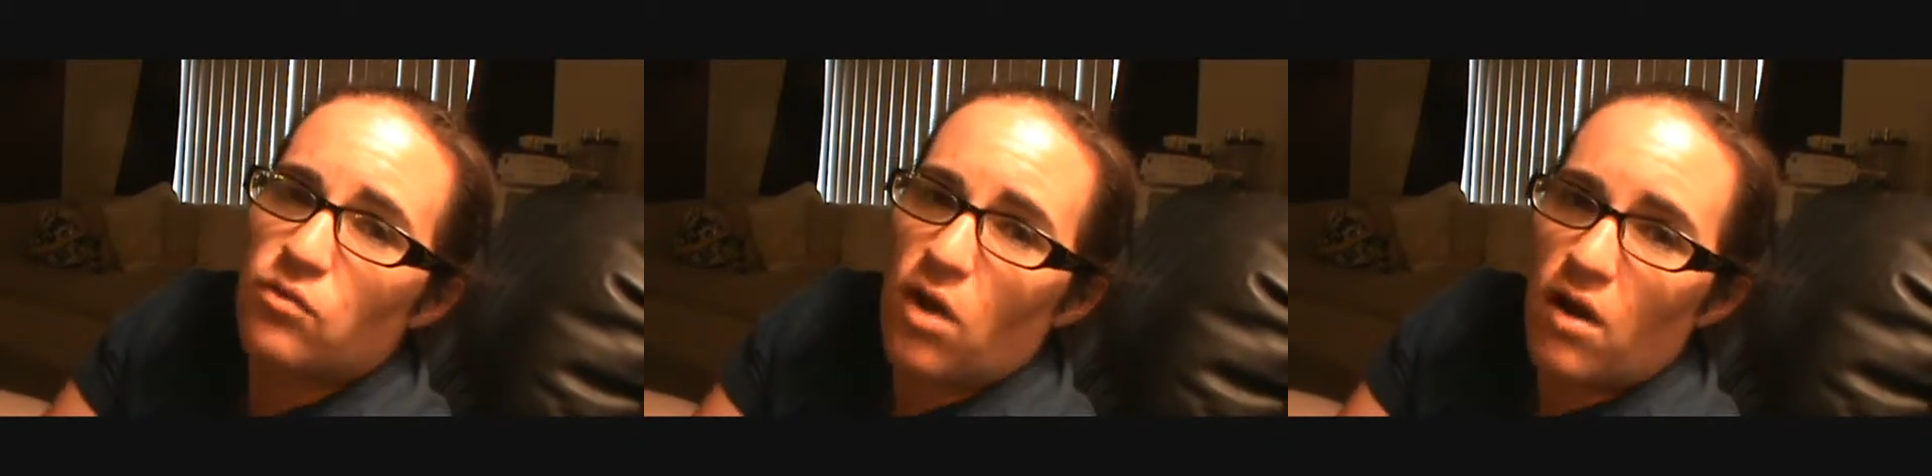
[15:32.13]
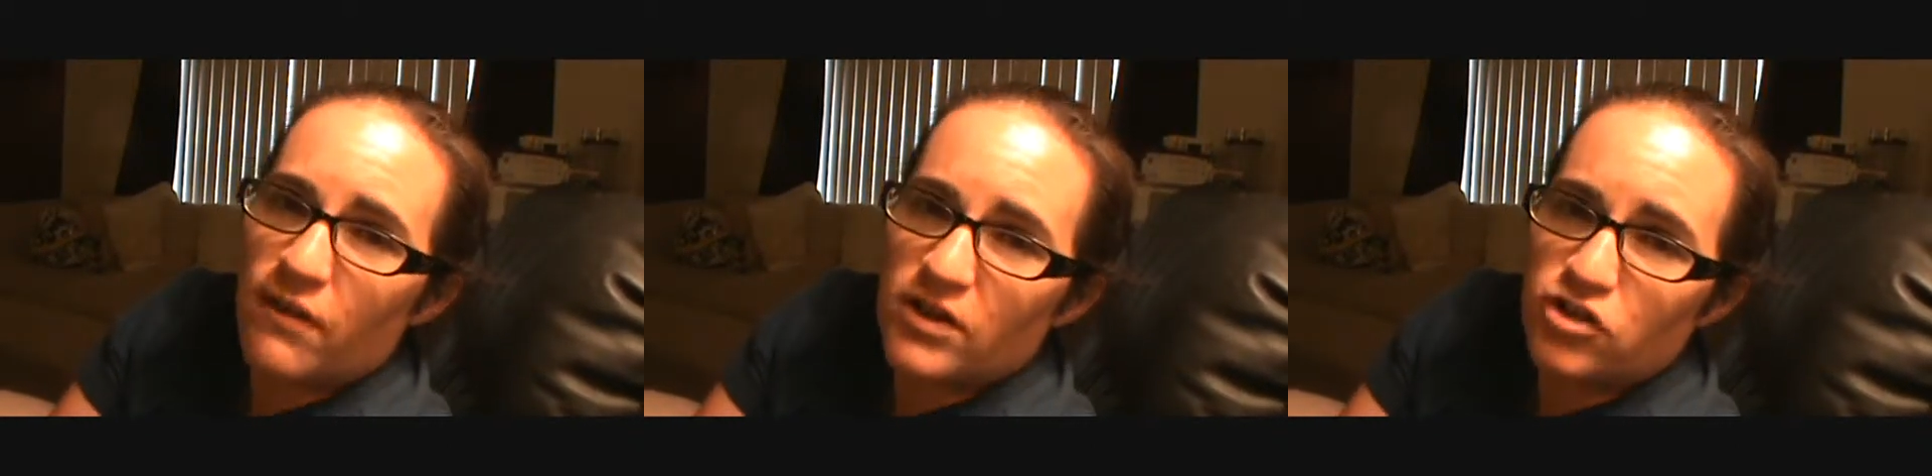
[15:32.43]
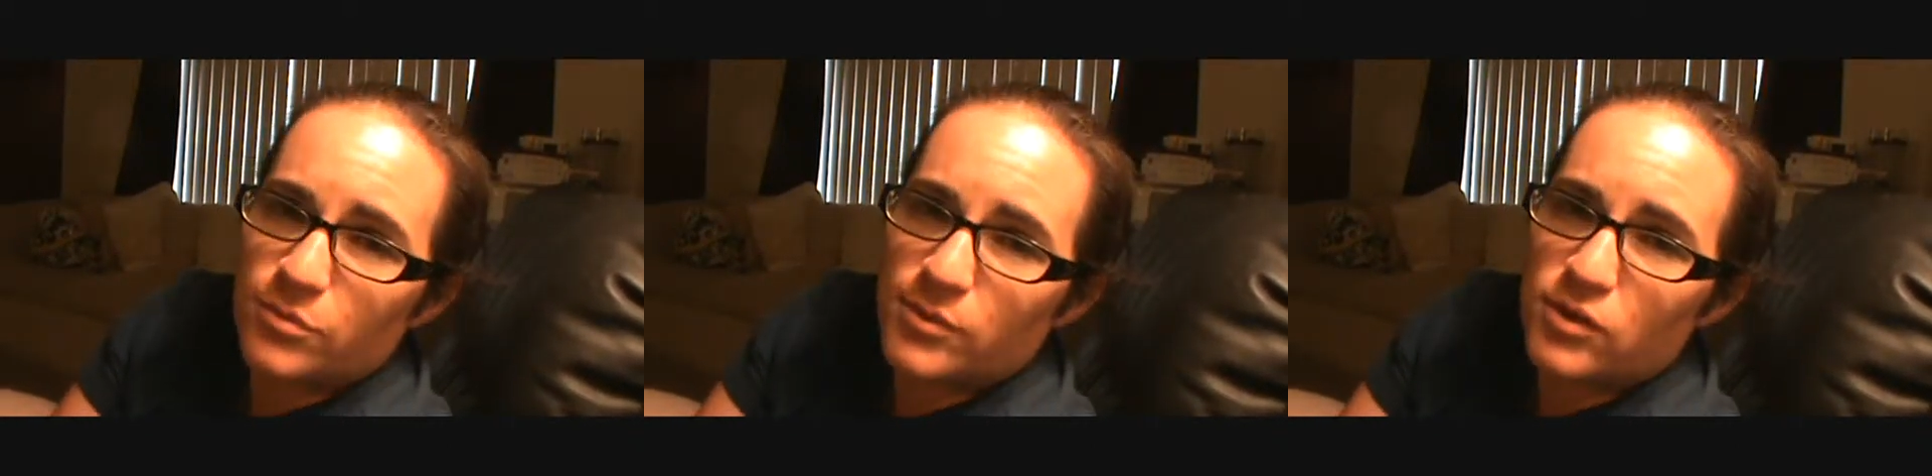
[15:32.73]
raw
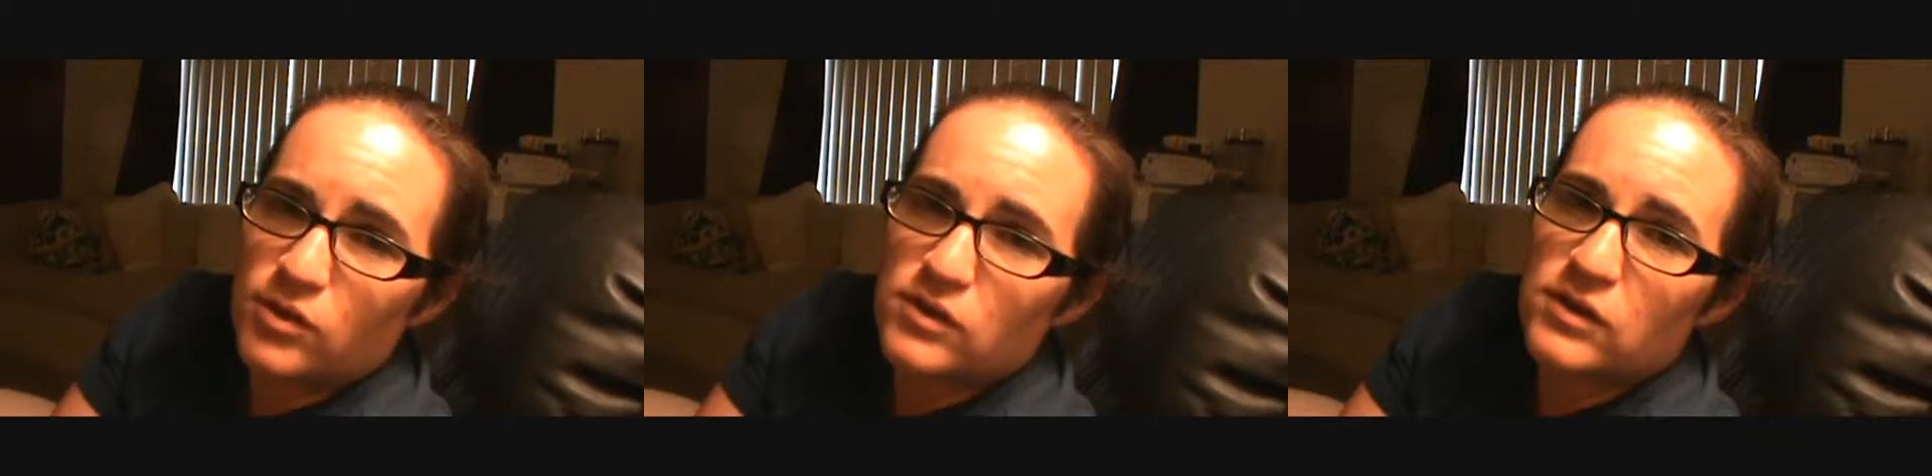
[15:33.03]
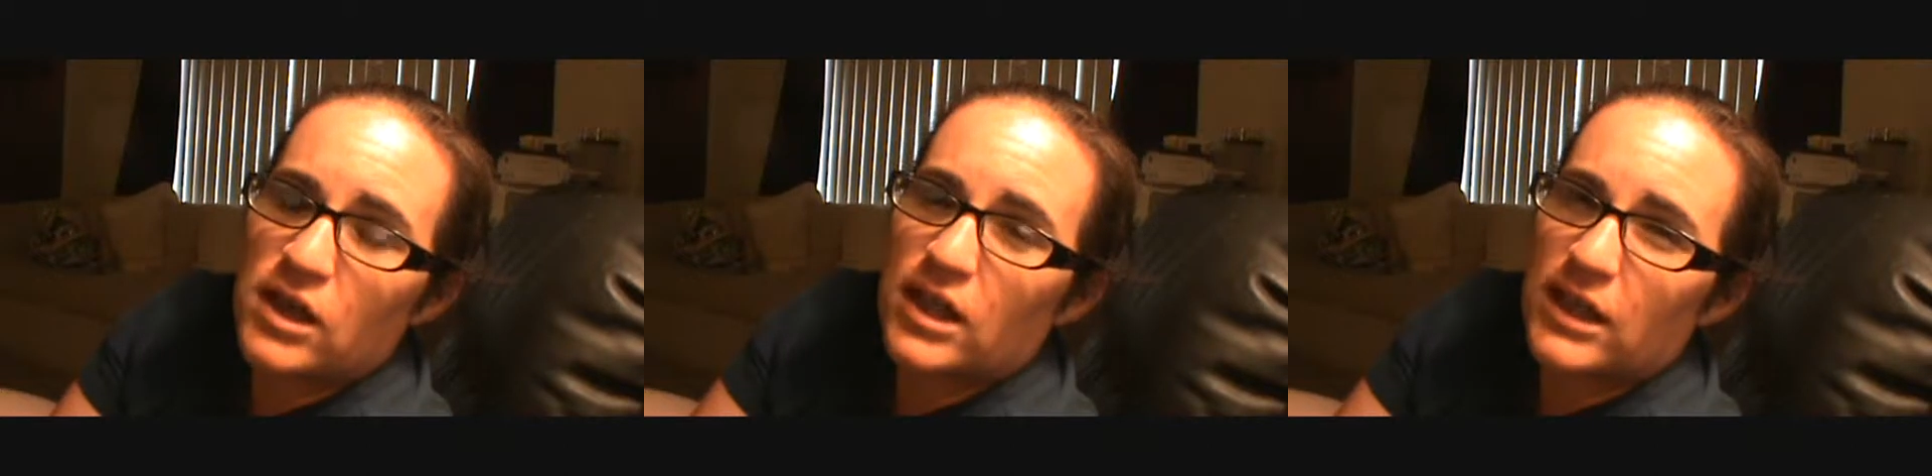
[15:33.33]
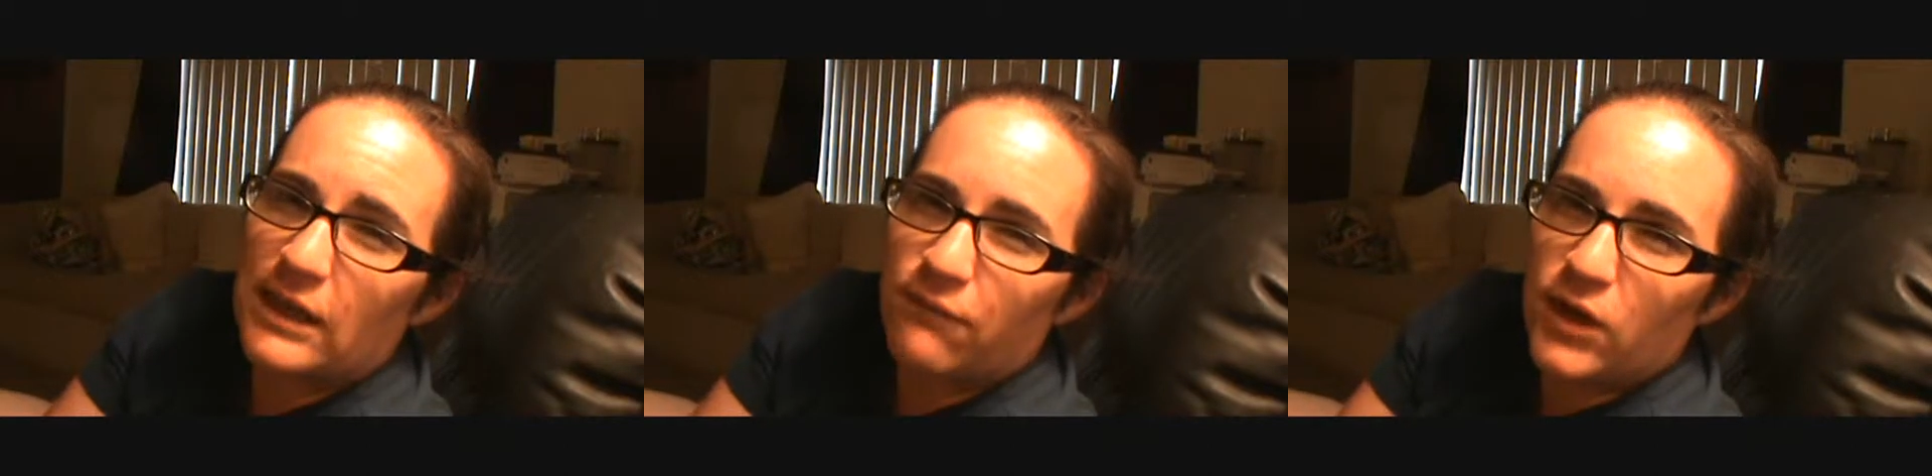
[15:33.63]
vegetables,
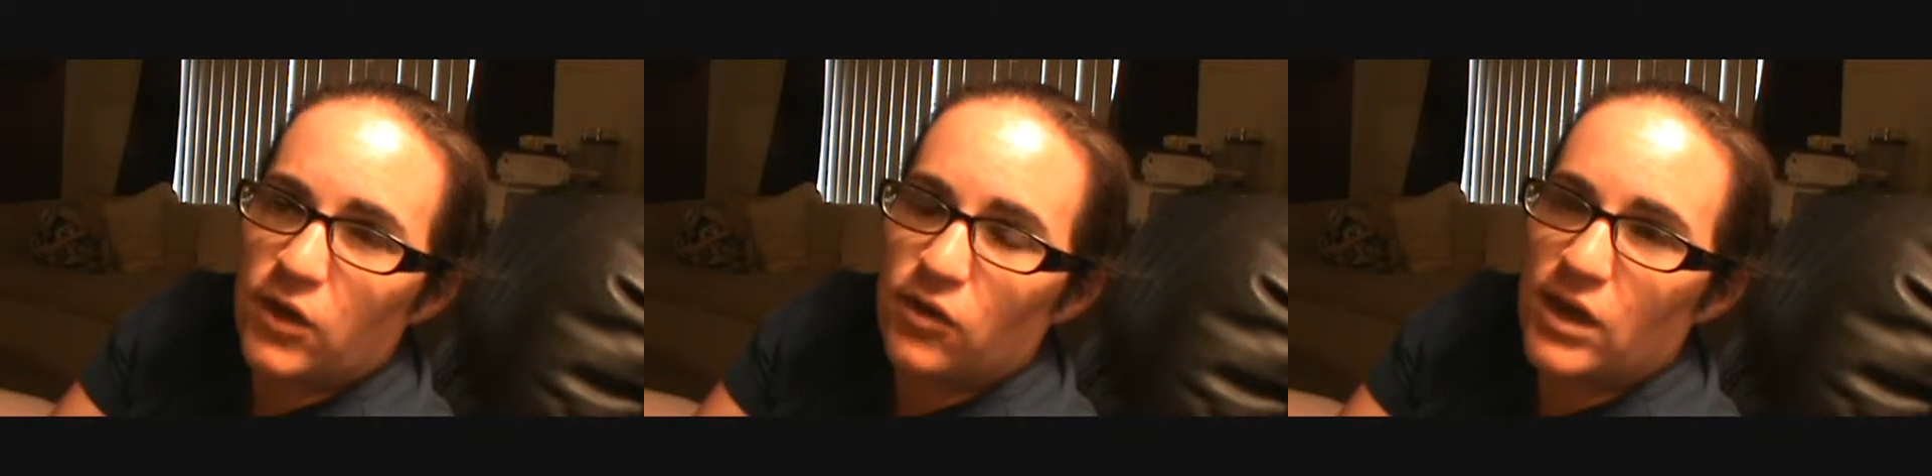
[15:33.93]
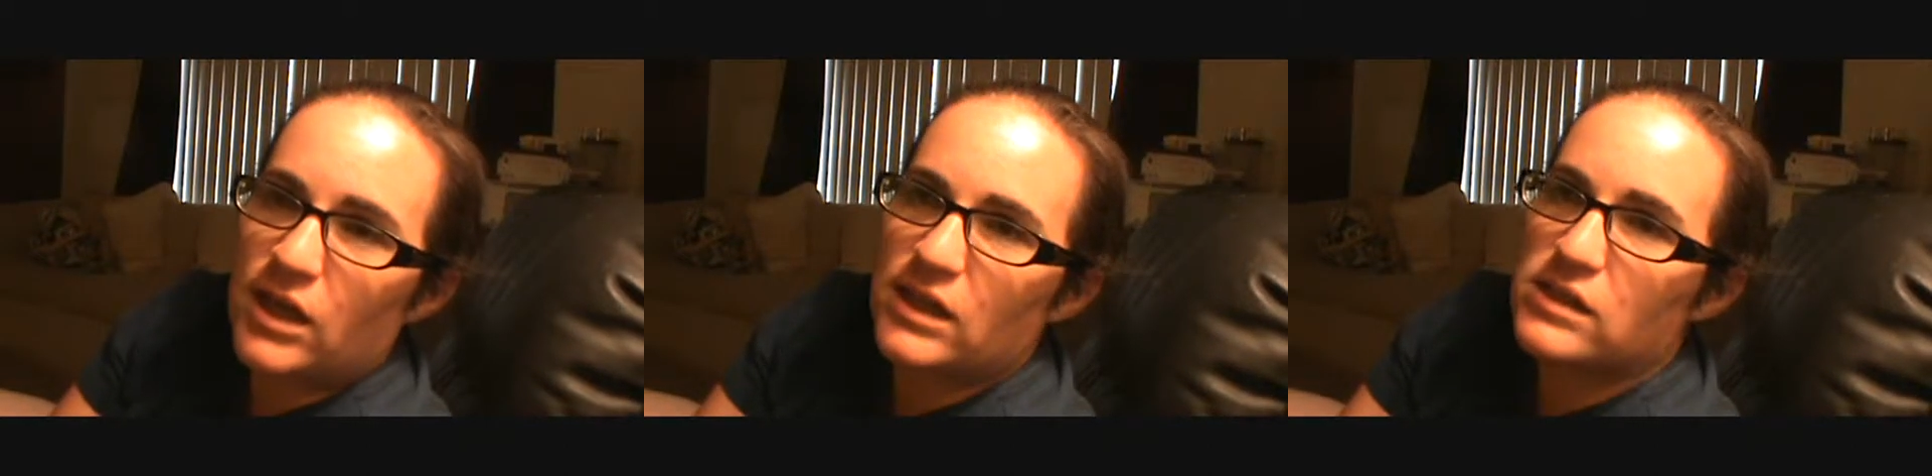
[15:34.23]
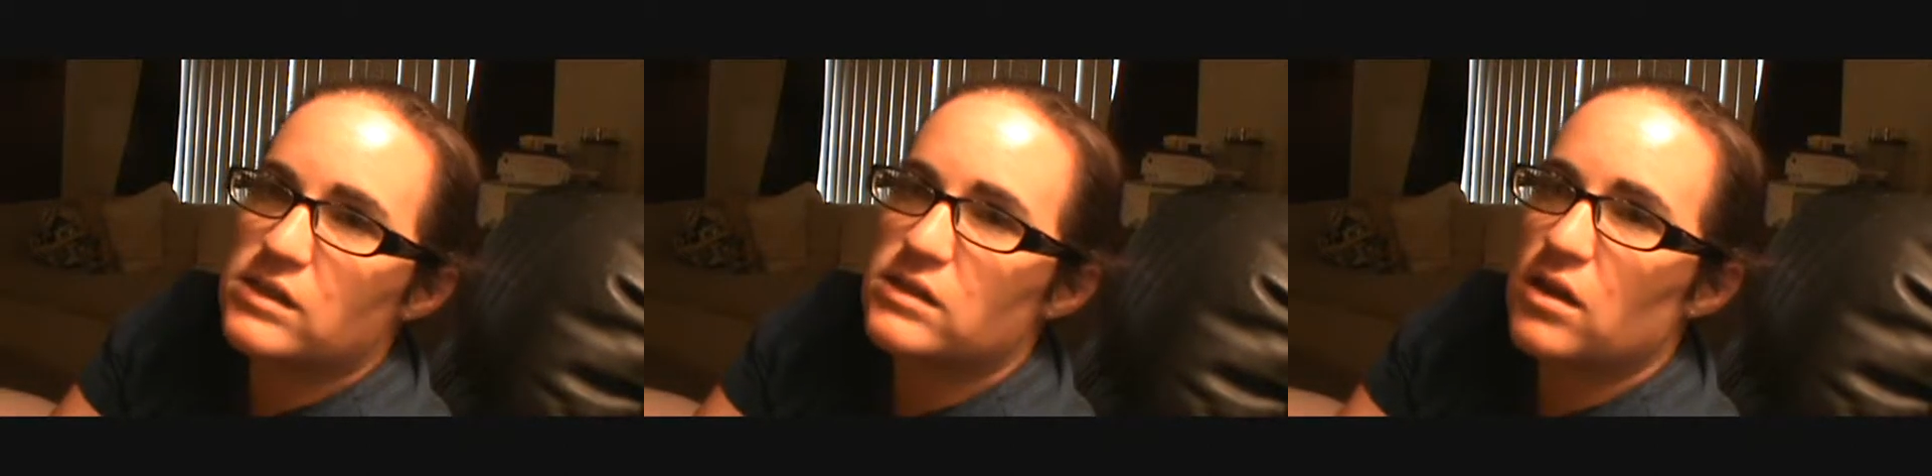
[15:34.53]
leafy
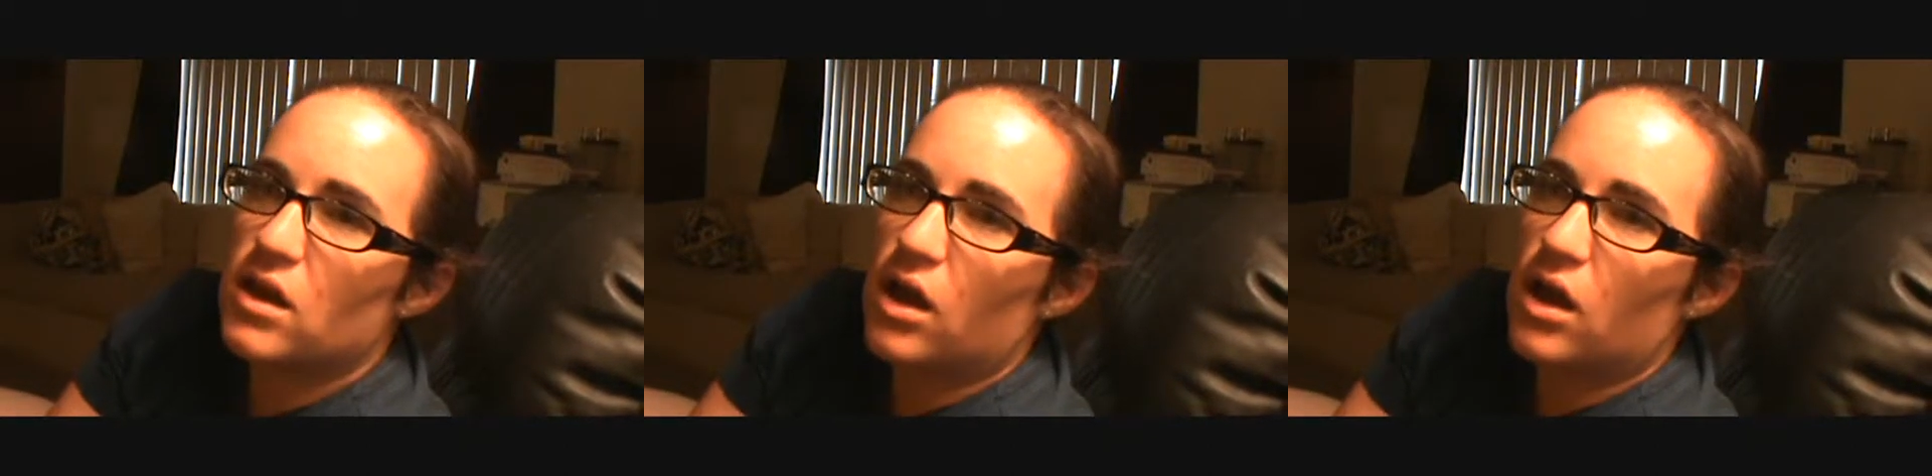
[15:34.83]
greens,